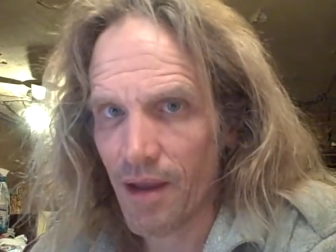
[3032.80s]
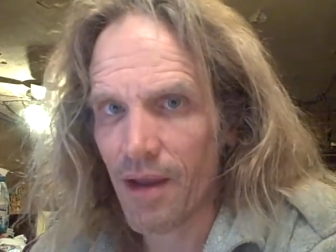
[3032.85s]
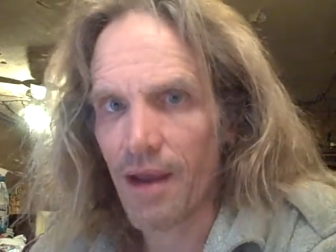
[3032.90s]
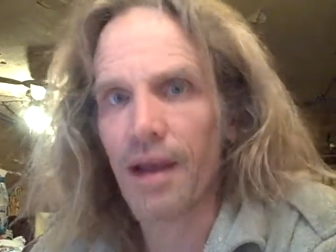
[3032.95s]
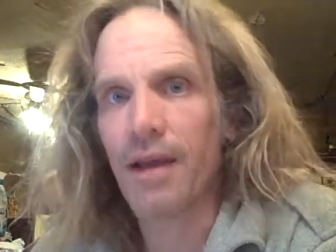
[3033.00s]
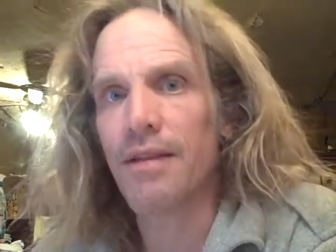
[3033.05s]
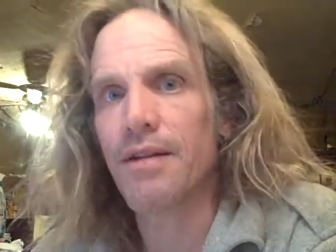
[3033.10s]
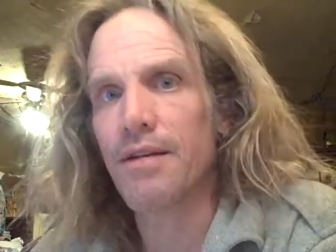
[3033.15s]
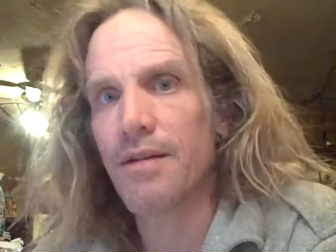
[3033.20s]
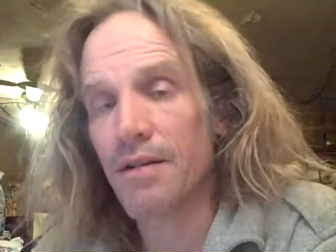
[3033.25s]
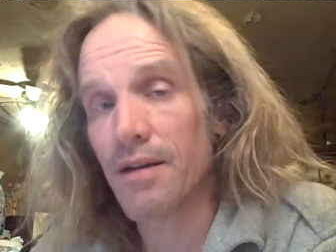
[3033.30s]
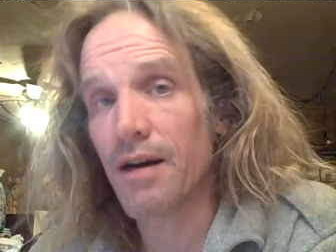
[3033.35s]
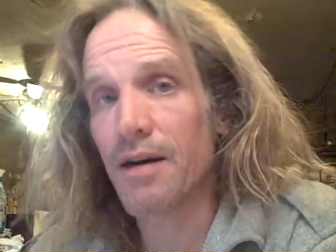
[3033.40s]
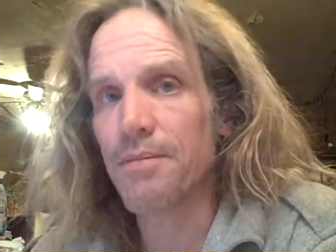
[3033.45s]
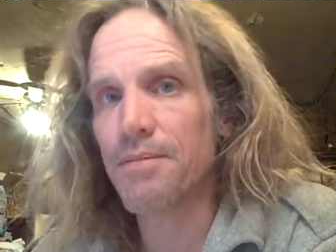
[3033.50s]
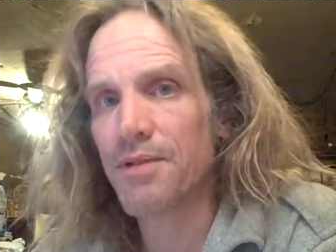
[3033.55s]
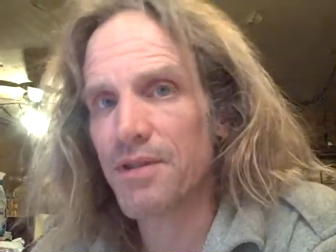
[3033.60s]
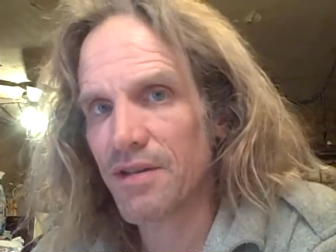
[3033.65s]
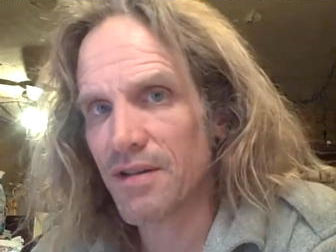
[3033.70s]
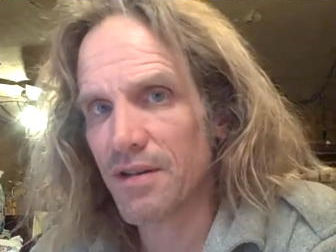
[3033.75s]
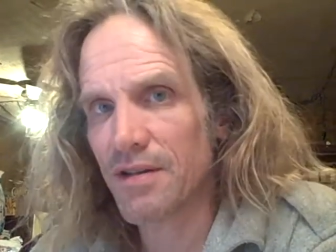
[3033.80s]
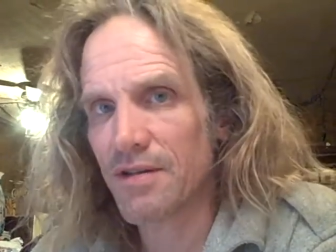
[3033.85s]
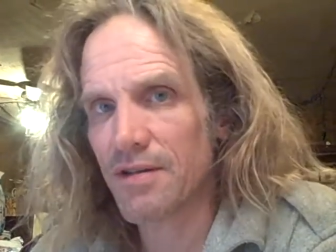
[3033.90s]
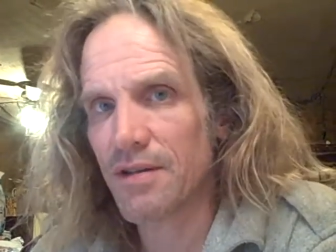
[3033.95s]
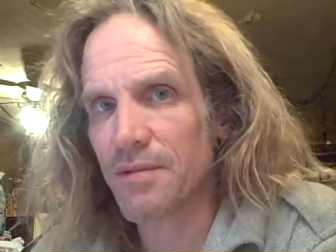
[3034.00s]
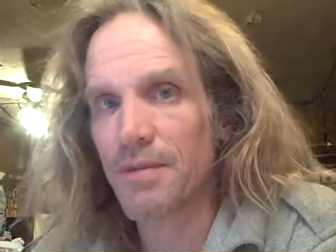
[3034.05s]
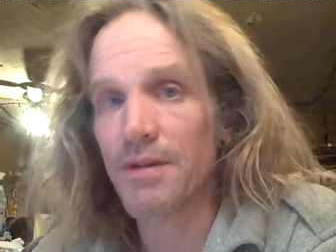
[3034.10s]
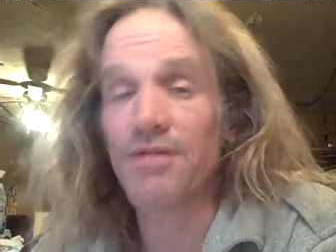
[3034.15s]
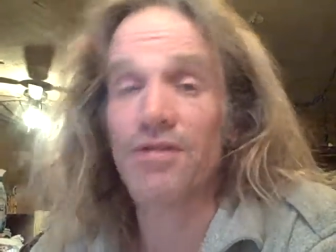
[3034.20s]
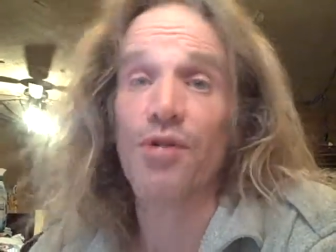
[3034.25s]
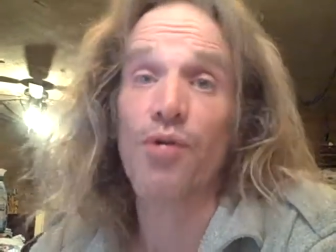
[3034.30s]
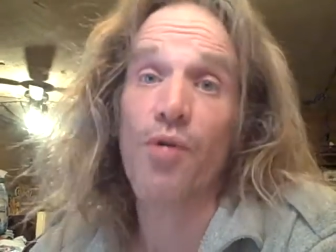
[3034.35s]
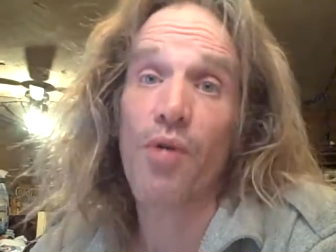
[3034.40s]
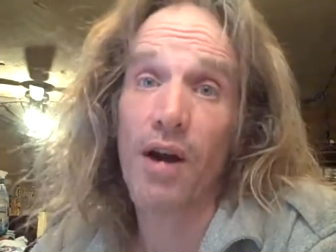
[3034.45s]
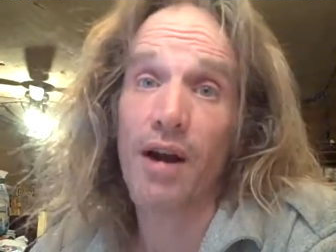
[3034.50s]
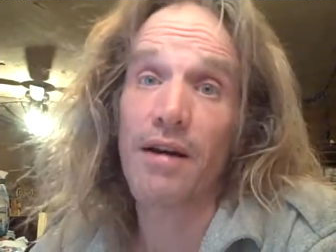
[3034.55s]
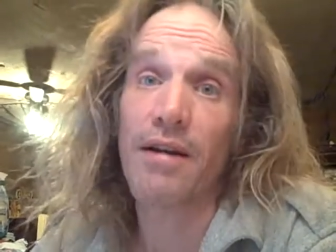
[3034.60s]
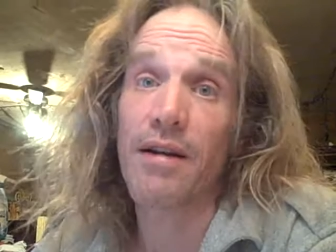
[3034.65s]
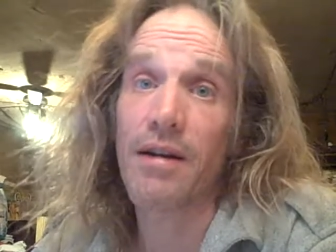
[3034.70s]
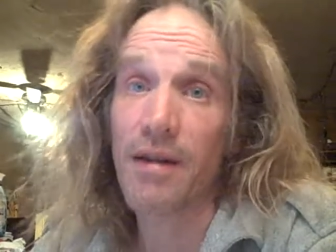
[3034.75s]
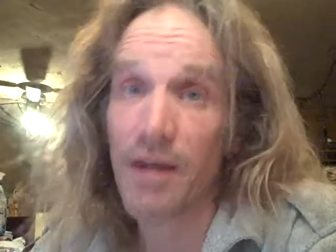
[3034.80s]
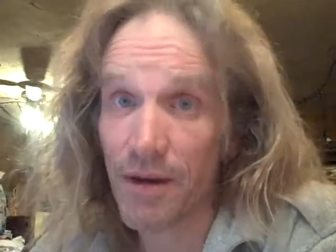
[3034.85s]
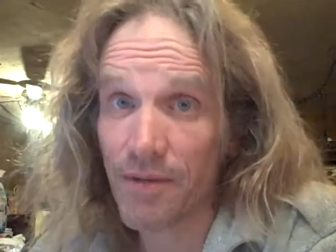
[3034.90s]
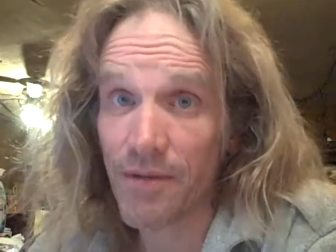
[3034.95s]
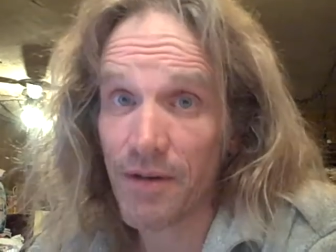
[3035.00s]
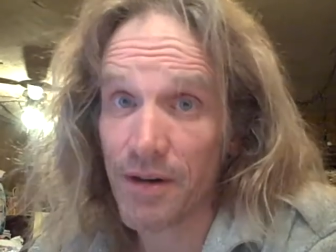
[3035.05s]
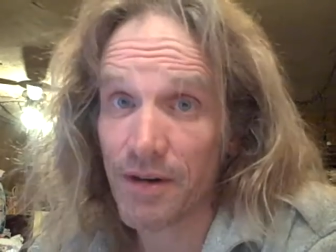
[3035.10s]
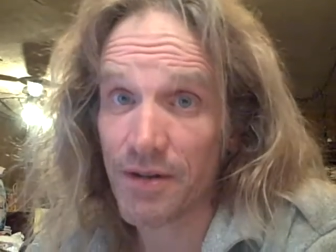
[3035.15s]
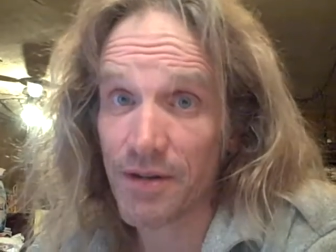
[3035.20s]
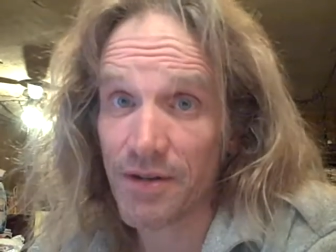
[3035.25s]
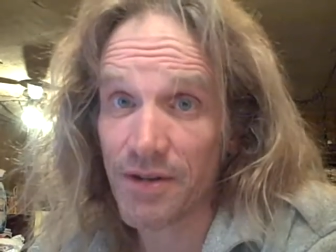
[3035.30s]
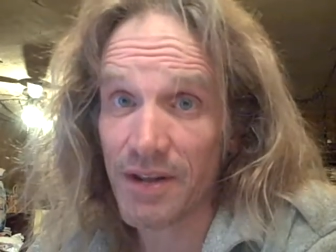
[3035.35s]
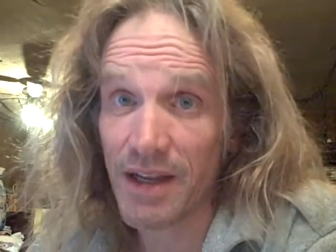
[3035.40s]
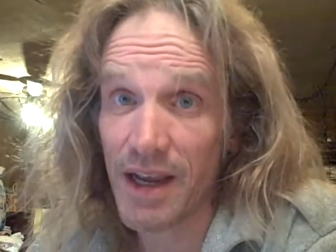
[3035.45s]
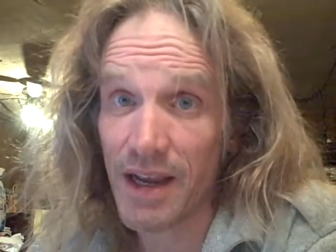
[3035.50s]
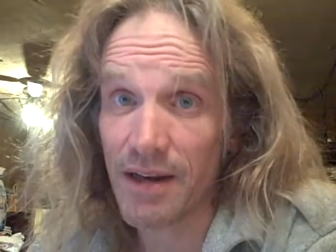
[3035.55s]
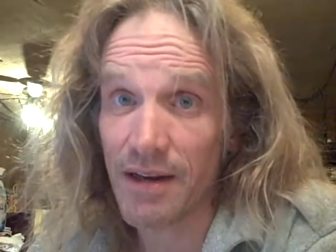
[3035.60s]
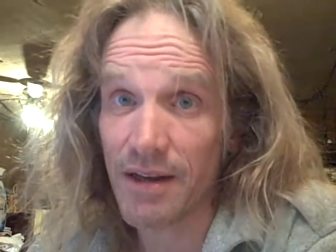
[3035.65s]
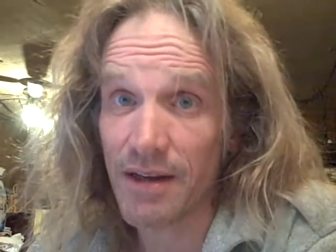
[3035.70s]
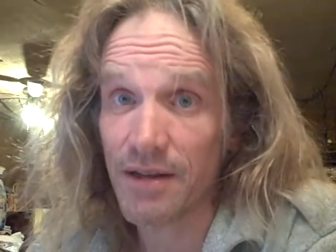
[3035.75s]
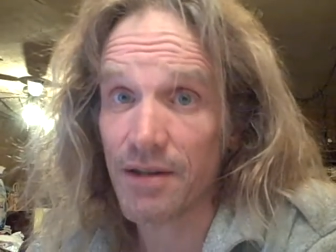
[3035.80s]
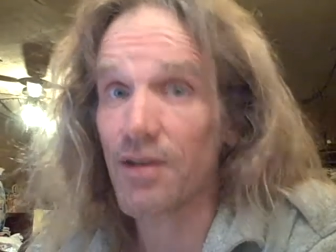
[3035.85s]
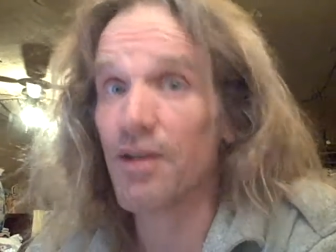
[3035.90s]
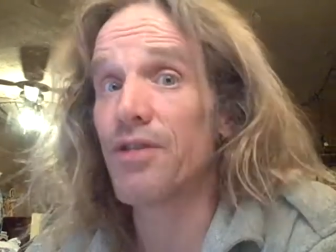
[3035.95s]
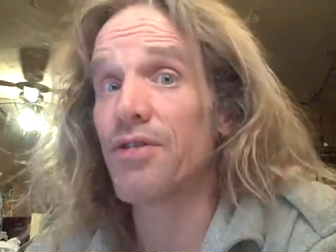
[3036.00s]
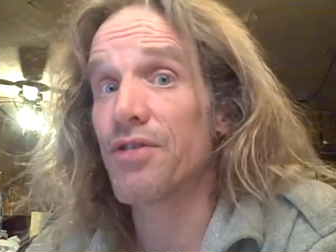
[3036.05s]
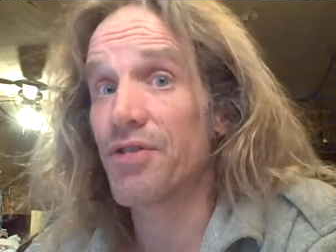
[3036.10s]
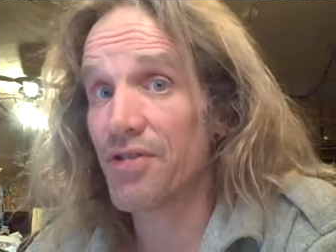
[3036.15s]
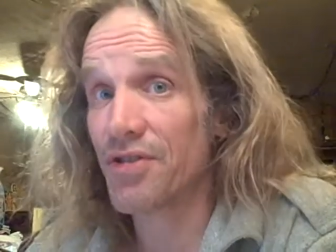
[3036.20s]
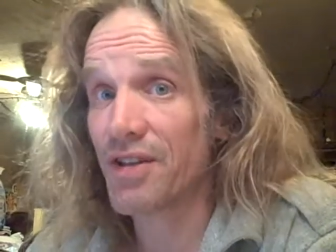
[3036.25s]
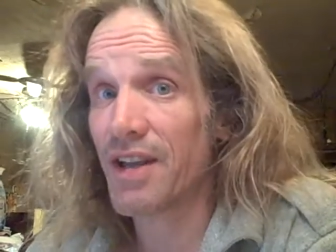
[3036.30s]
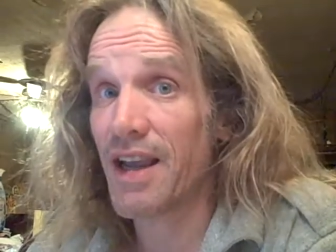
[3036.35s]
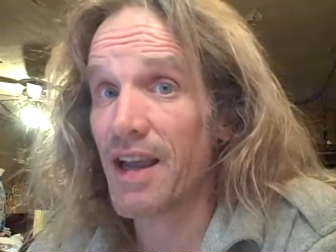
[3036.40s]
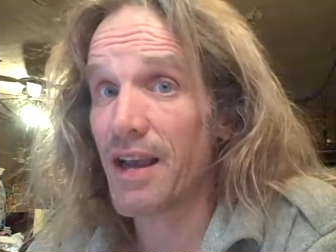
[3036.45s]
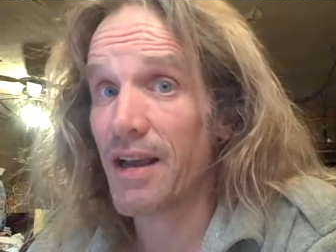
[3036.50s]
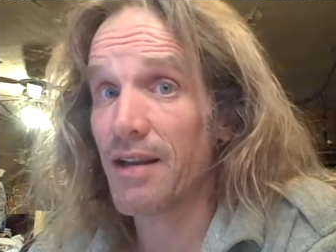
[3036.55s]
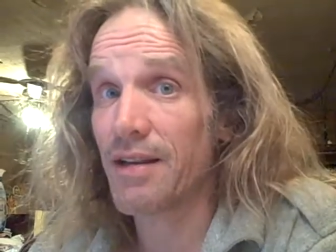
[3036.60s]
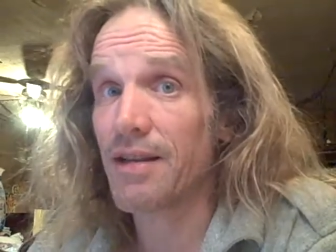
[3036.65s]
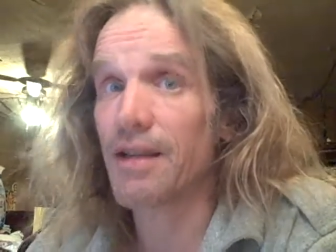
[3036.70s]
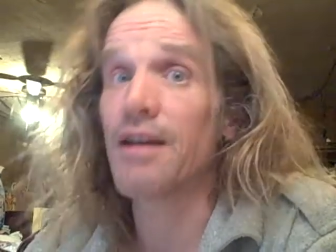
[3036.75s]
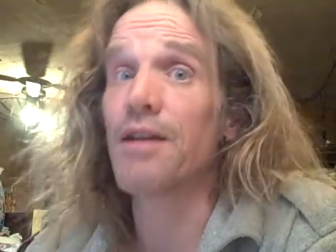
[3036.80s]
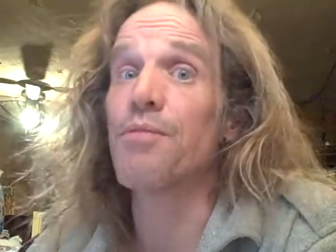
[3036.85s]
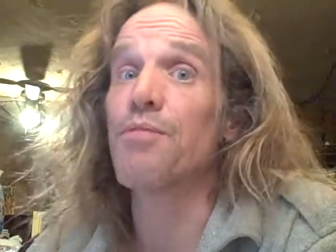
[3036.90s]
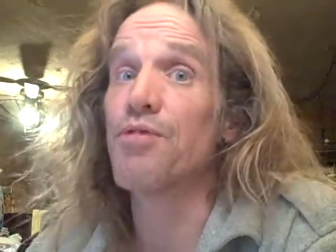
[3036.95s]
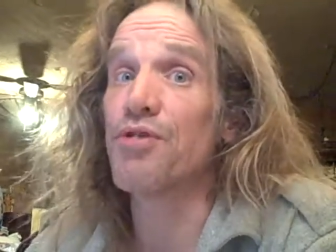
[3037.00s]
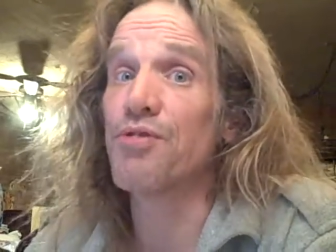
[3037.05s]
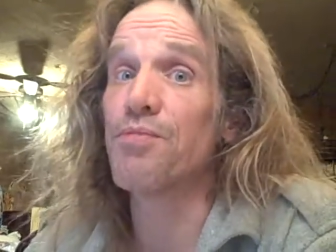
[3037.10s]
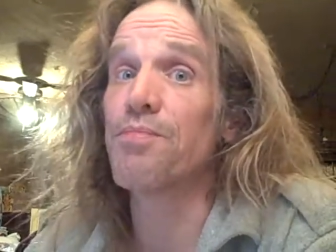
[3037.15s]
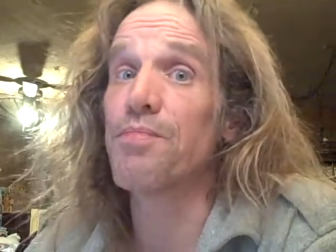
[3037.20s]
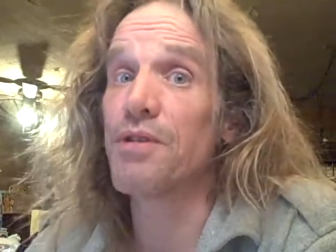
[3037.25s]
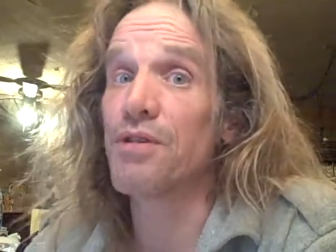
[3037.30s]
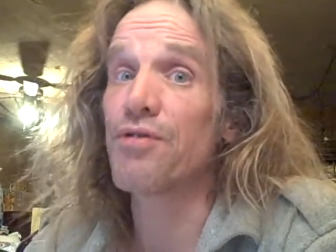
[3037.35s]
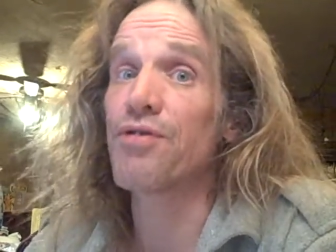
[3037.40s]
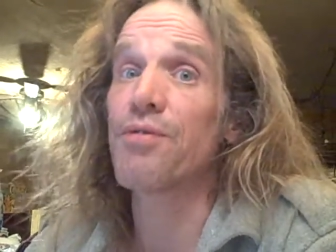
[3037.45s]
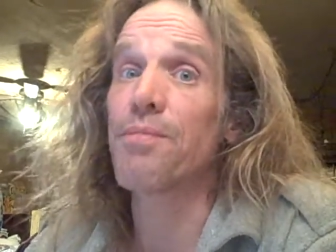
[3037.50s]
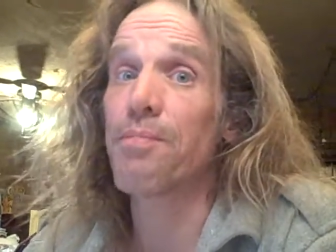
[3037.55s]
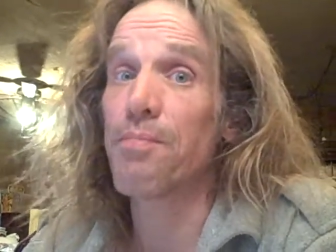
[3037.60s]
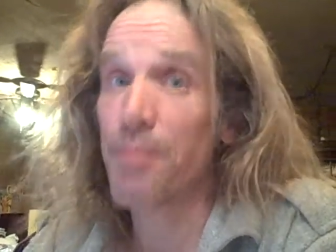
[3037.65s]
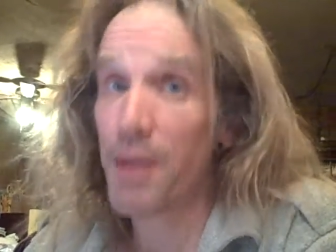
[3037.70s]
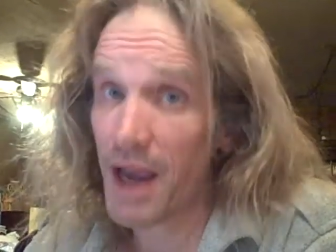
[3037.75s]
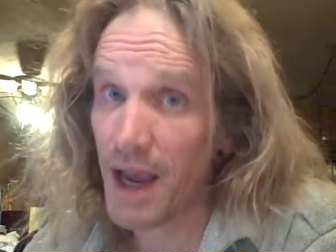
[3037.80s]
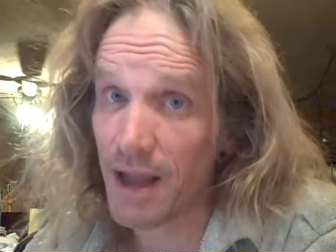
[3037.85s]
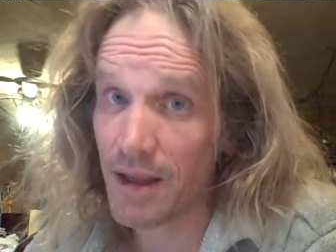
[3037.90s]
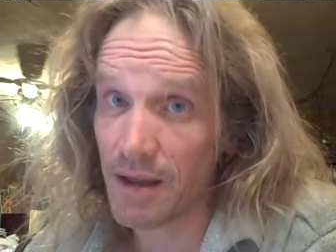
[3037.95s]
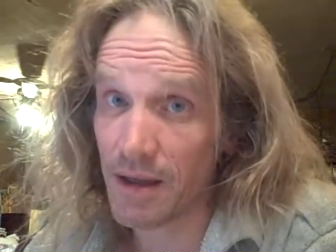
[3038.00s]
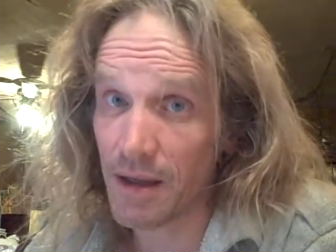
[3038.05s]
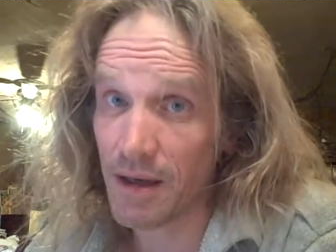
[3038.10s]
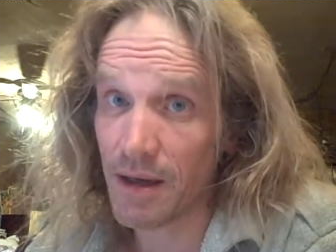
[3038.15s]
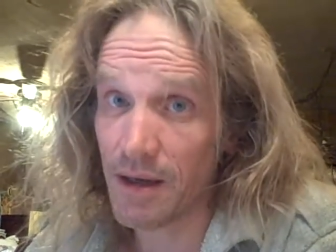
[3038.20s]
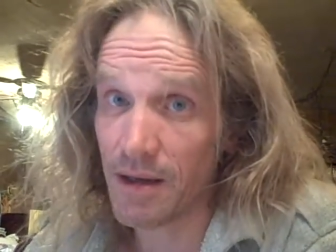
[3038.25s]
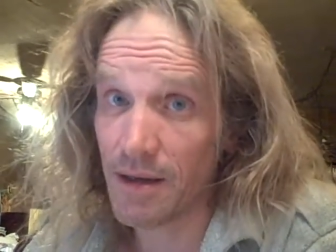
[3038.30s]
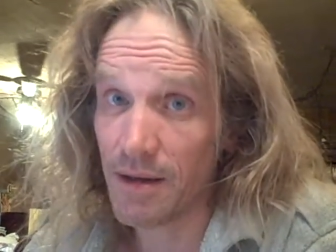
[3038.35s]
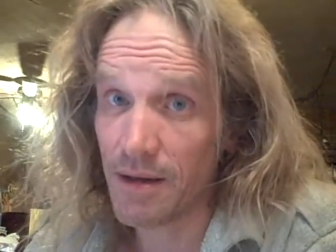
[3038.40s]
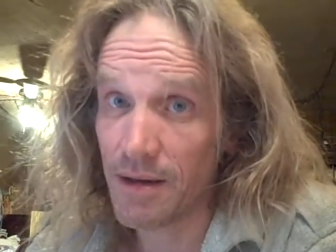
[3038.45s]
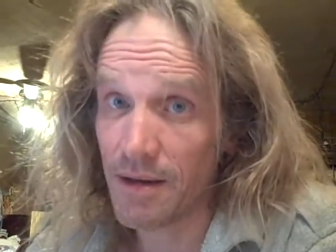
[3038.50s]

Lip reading: and the dumb system has acquired enough understanding to understand that it was built badly,